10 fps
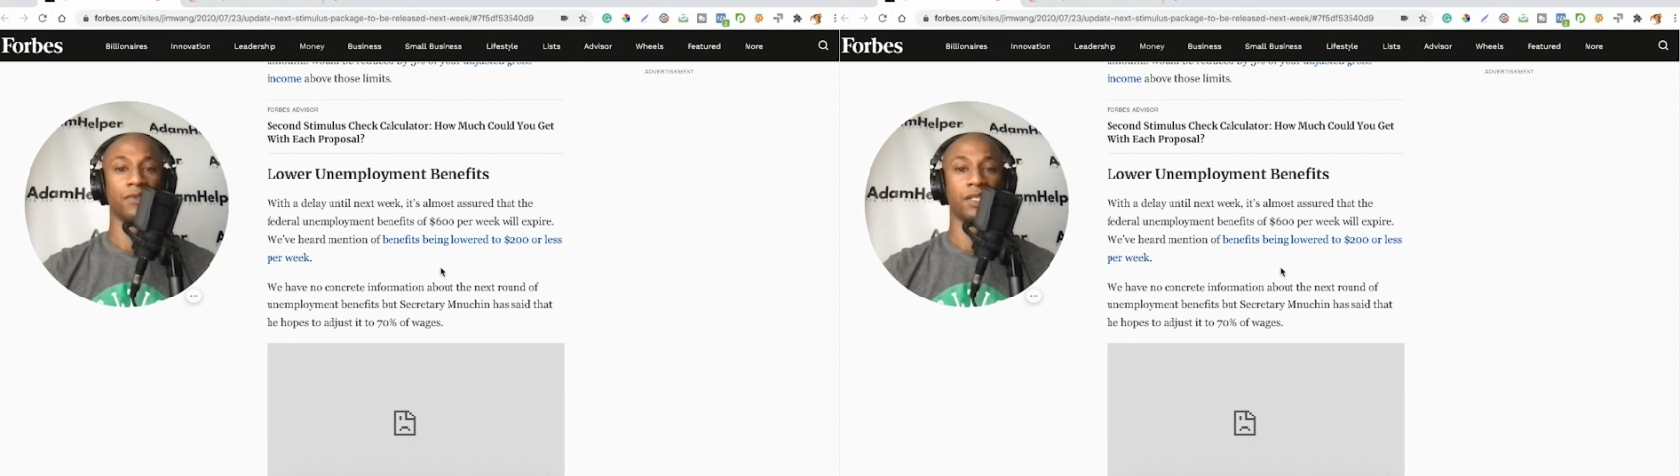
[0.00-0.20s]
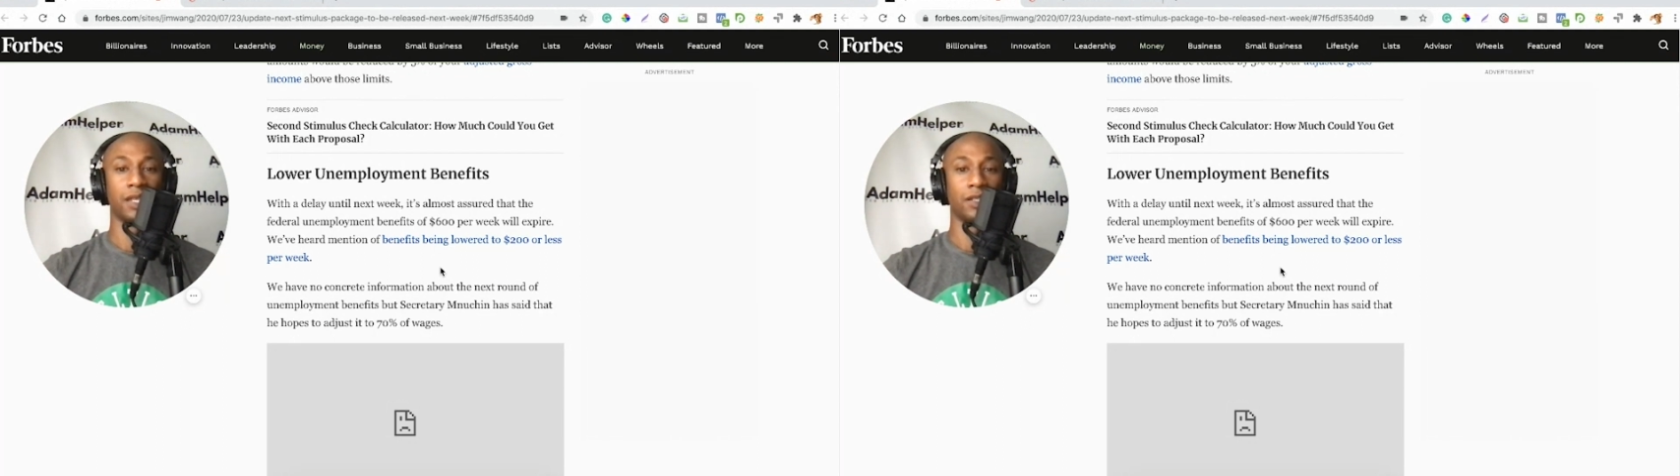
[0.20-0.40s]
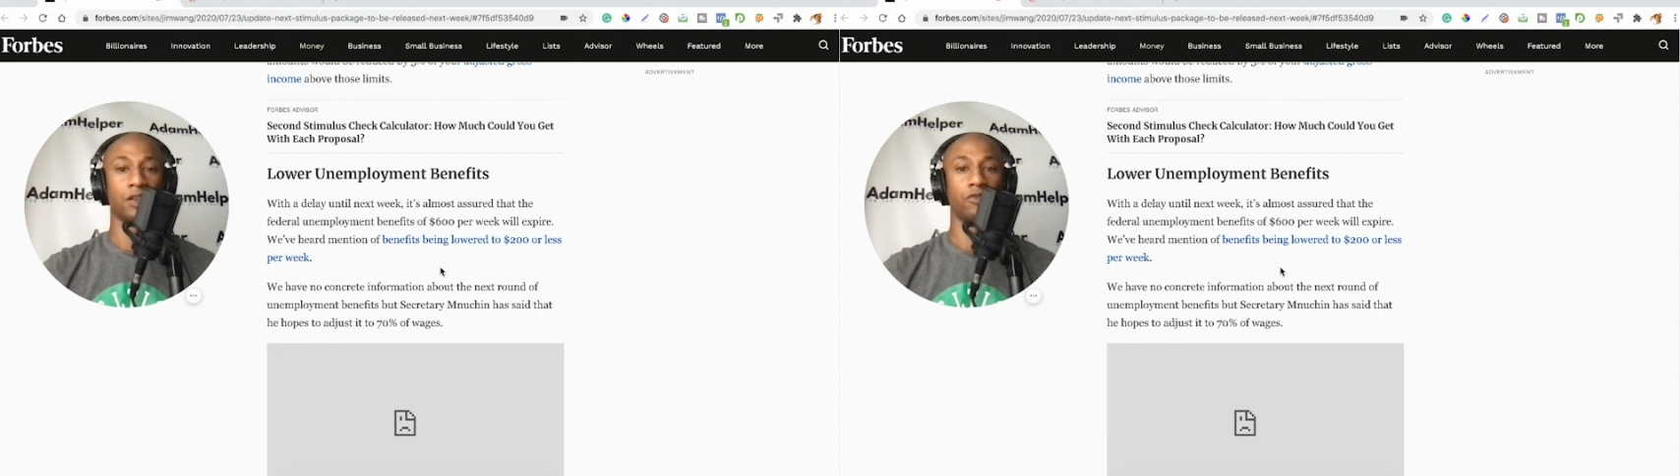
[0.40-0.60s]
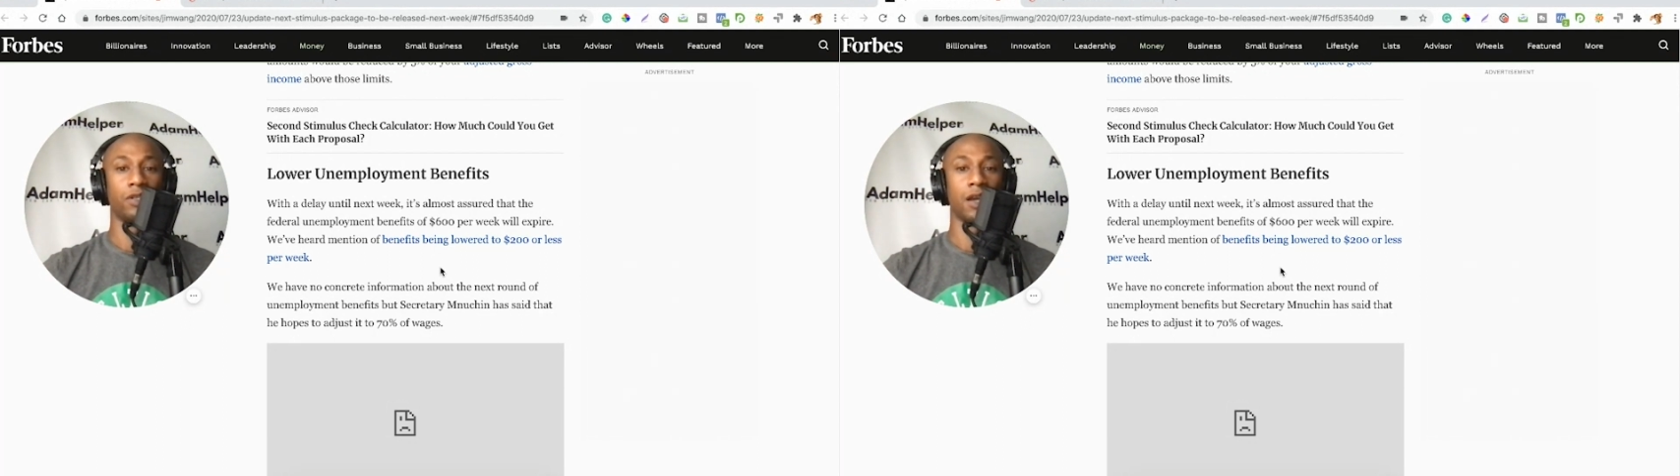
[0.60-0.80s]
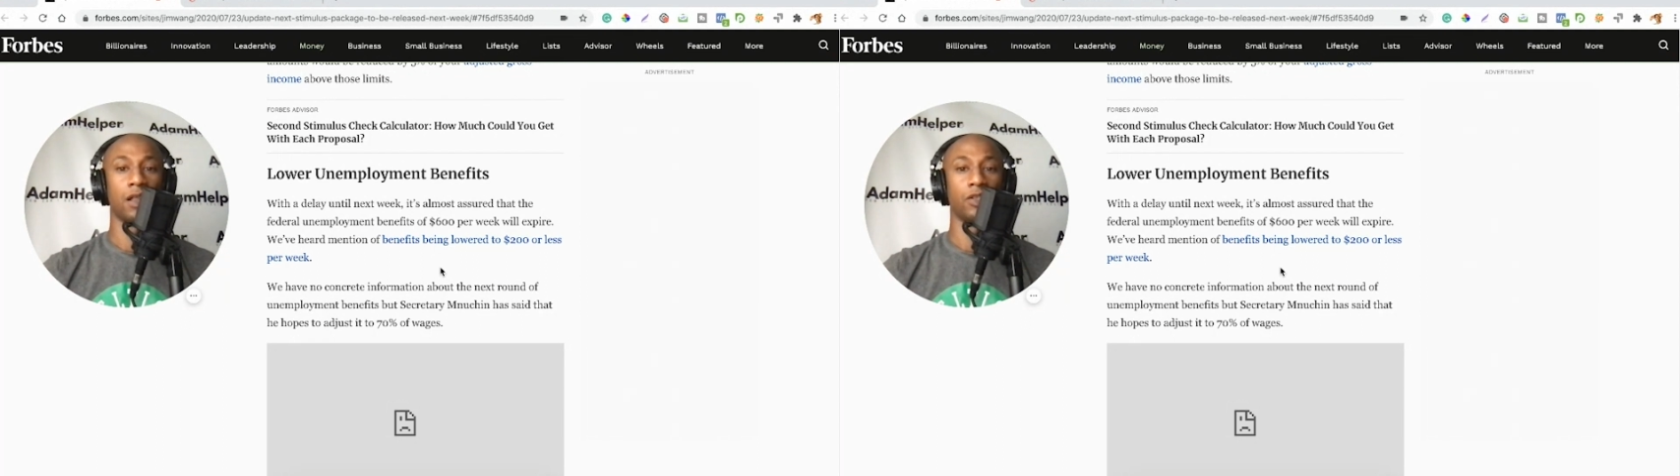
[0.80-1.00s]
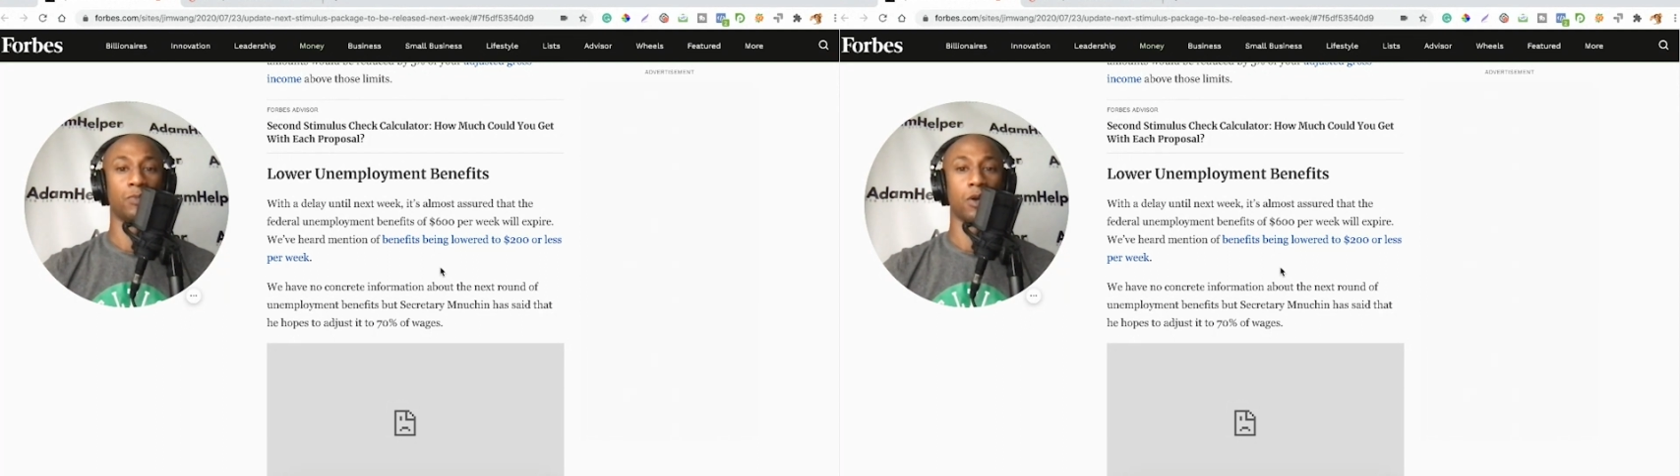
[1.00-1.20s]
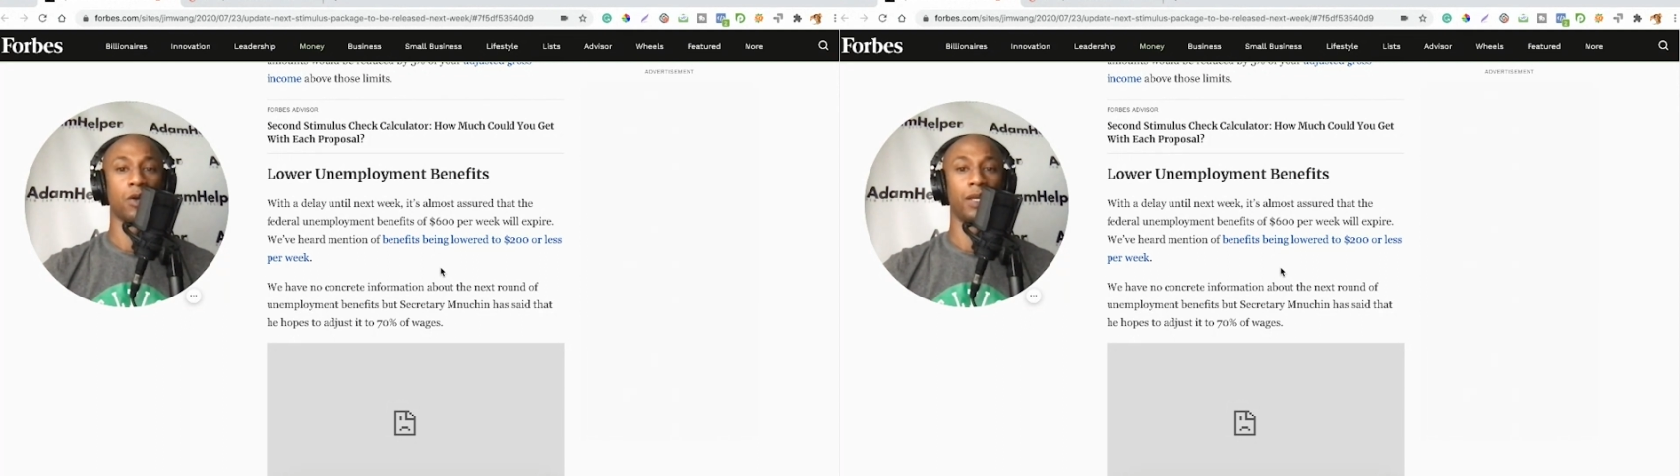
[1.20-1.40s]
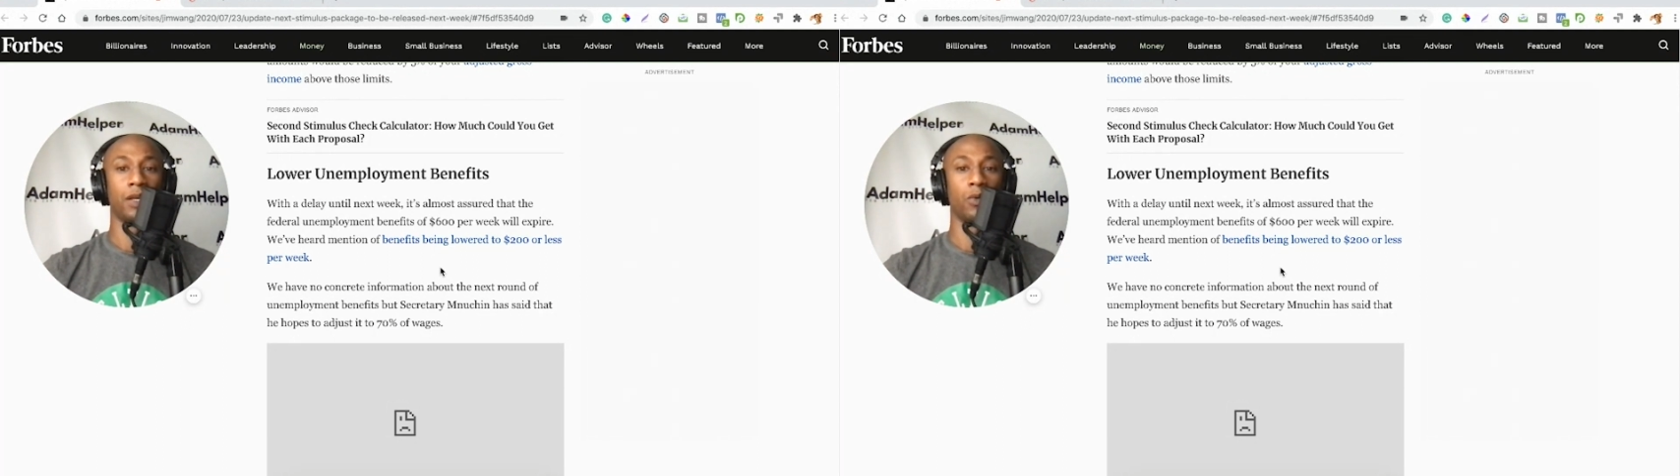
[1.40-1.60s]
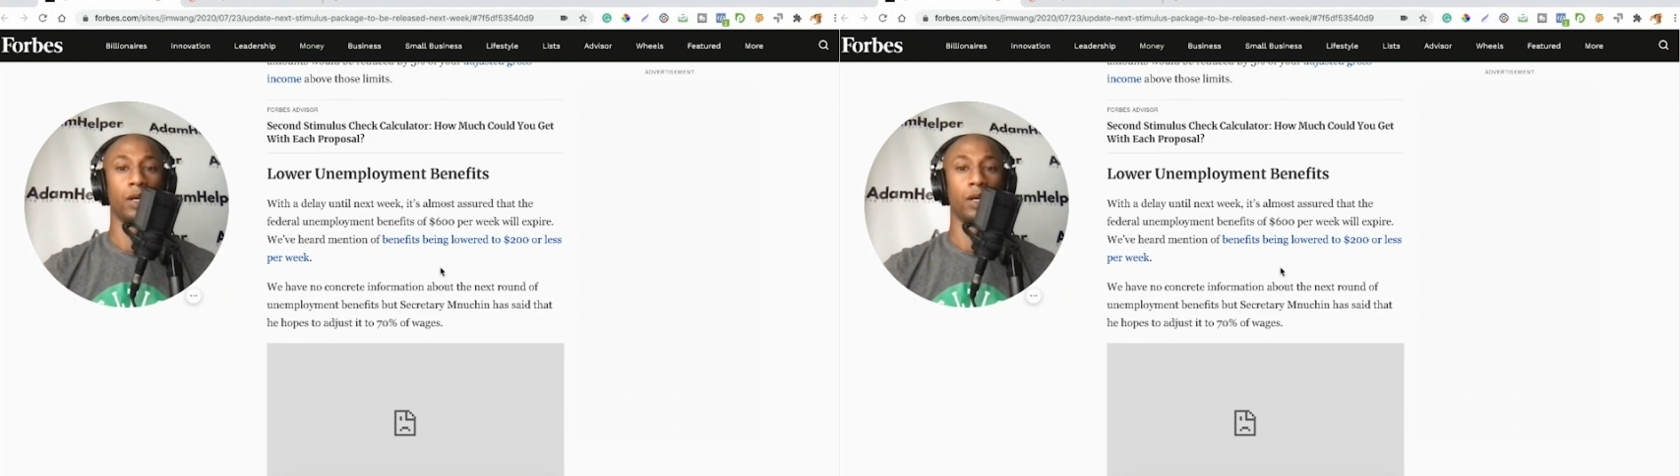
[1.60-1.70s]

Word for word: of six hundred dollars per week